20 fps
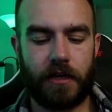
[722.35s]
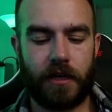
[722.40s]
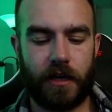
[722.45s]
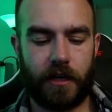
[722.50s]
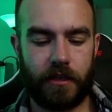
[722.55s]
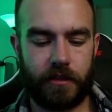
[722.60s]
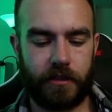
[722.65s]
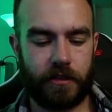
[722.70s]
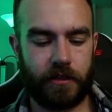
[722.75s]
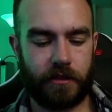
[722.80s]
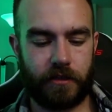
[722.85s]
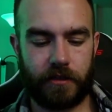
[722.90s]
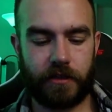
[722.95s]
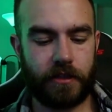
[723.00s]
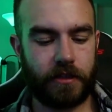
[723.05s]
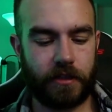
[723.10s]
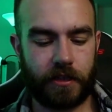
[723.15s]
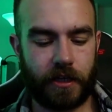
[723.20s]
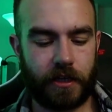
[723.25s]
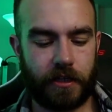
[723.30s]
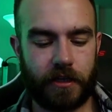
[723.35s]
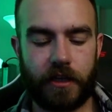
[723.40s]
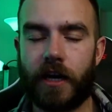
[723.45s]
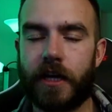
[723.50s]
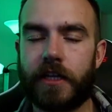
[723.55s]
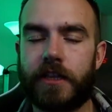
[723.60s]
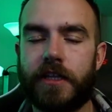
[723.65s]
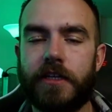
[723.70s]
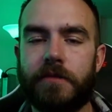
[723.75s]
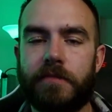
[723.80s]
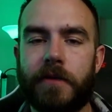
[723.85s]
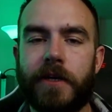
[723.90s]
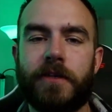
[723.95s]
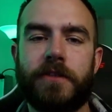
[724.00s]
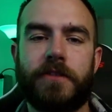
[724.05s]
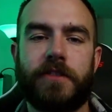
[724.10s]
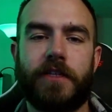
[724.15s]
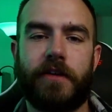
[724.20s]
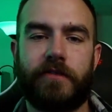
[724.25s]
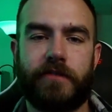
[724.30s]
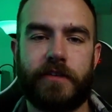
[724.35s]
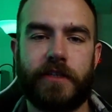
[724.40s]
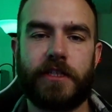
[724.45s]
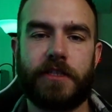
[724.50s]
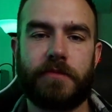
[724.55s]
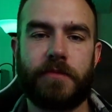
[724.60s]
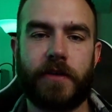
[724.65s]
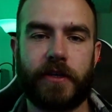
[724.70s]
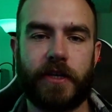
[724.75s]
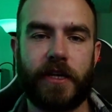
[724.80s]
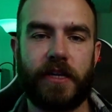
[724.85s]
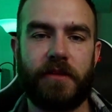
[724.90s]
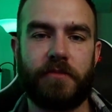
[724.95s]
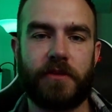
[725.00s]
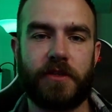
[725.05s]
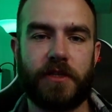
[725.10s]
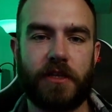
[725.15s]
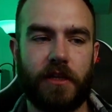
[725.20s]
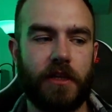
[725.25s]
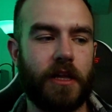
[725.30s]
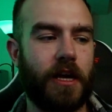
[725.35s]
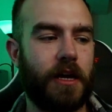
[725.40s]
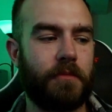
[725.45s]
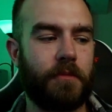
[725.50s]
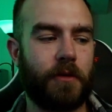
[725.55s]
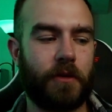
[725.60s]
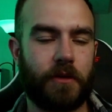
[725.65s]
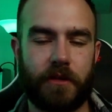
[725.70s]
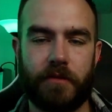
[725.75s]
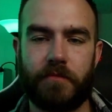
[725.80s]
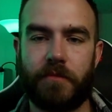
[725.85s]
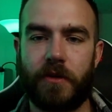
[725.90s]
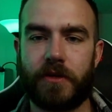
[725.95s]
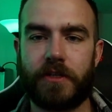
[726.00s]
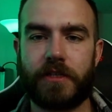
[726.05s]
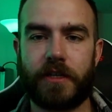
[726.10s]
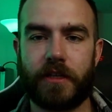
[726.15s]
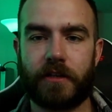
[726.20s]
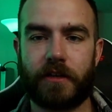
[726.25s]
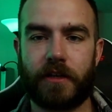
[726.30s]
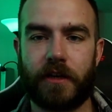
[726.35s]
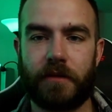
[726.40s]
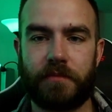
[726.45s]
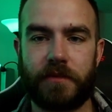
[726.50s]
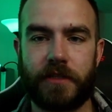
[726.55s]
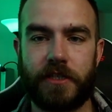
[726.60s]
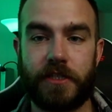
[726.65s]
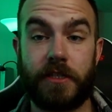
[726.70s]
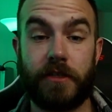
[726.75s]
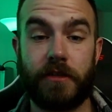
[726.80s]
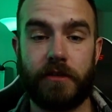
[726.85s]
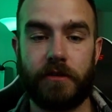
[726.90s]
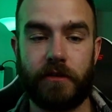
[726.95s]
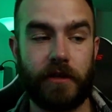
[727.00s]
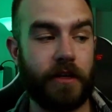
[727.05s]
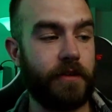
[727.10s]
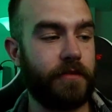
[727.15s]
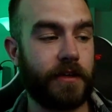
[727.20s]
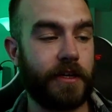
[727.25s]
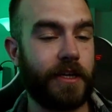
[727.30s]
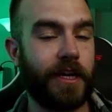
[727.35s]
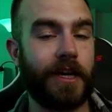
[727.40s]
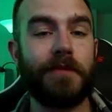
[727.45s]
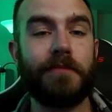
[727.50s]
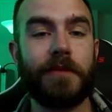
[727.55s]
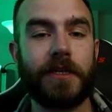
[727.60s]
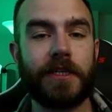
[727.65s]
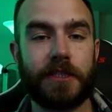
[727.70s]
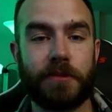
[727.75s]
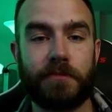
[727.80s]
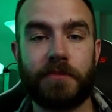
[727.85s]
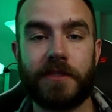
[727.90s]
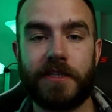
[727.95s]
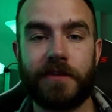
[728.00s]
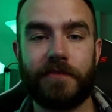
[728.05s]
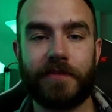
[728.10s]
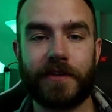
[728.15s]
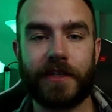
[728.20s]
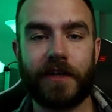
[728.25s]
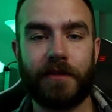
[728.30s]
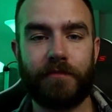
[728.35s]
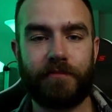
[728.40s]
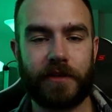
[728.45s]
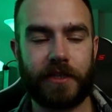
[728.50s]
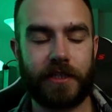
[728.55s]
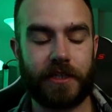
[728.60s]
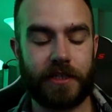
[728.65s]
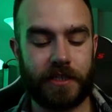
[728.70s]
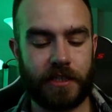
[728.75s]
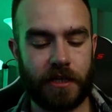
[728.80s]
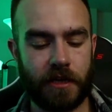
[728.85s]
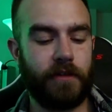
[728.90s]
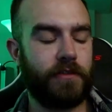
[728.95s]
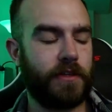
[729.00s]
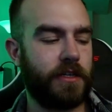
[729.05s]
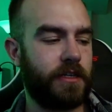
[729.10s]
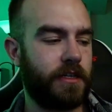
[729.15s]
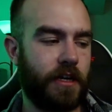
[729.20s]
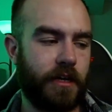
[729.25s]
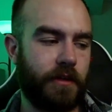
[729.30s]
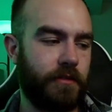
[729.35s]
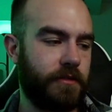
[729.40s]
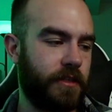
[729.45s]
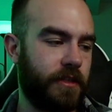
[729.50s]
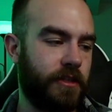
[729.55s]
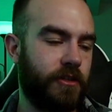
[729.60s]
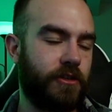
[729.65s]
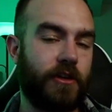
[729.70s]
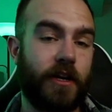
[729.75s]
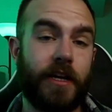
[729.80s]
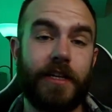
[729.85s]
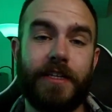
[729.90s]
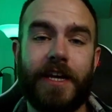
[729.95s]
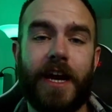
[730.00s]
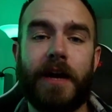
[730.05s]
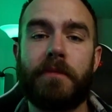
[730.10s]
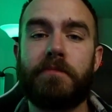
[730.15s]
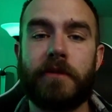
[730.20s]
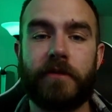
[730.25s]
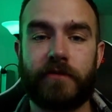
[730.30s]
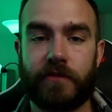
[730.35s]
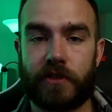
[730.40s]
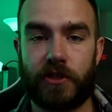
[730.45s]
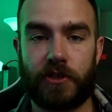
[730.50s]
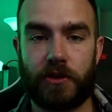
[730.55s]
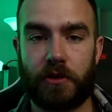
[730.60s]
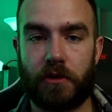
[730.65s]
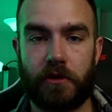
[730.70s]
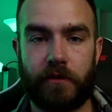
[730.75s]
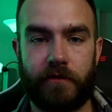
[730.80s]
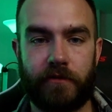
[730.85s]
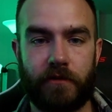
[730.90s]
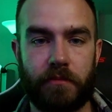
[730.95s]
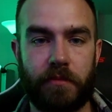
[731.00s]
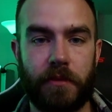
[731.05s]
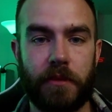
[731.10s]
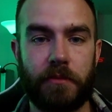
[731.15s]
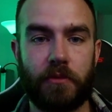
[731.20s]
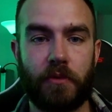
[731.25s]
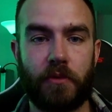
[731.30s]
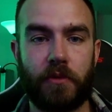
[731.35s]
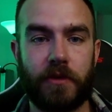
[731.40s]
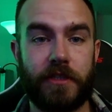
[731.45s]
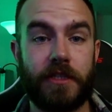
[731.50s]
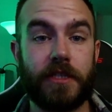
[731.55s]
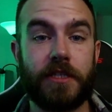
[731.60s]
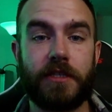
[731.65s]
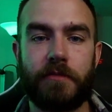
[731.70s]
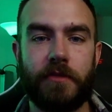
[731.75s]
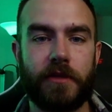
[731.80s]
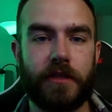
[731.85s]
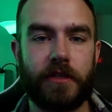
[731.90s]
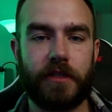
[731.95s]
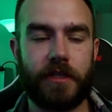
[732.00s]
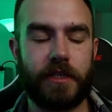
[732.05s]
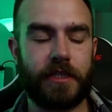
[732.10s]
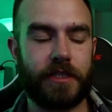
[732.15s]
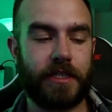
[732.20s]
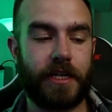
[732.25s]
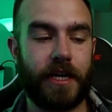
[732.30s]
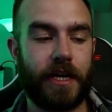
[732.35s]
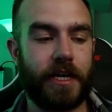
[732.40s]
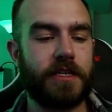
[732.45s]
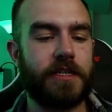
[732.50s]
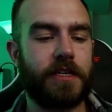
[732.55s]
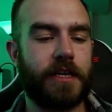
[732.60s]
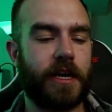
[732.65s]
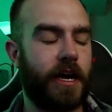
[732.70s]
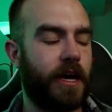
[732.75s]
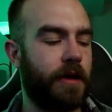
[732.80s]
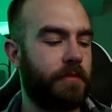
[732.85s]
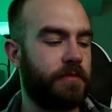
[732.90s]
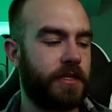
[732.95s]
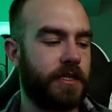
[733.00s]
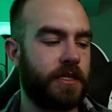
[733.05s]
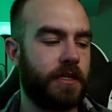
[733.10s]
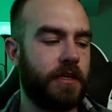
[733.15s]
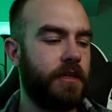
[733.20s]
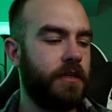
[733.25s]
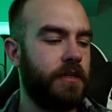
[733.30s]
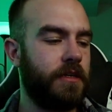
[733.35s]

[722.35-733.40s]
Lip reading: I think Microsoft thinks about gamers a lot more than most other companies do, even gaming-specific companies. Even down to their adaptive controller for people with disabilities and handicaps.